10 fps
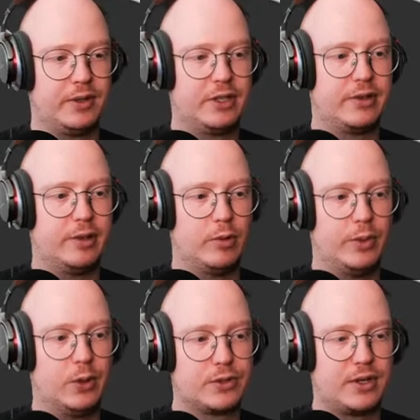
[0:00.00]
are incredible.
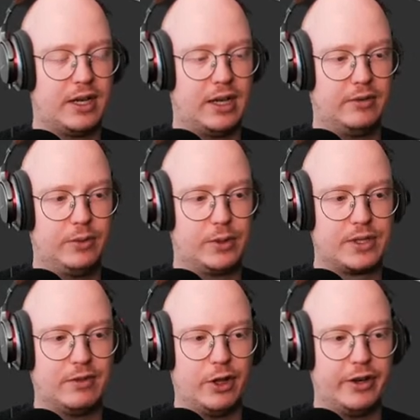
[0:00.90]
We also have we also
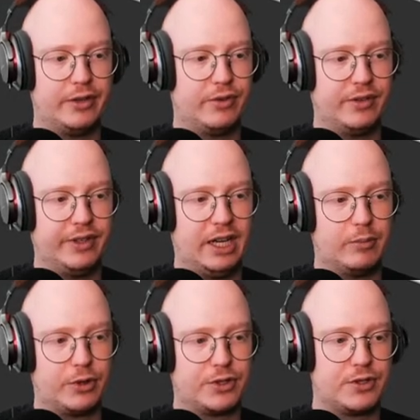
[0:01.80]
have a lot of different
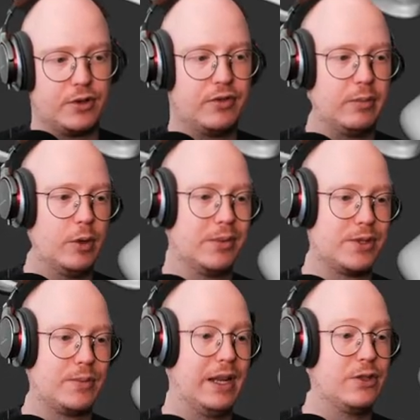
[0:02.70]
VDM brushes on
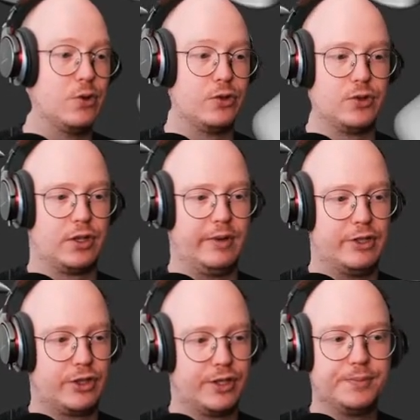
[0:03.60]
FlippedNormals. Well, it's not just a
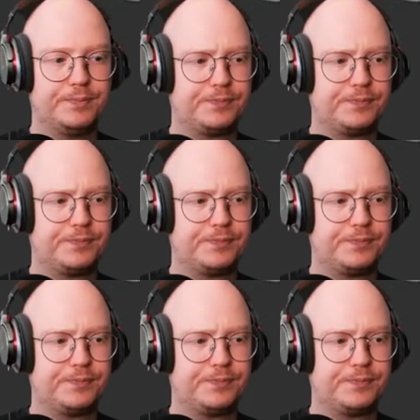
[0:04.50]
creature kit.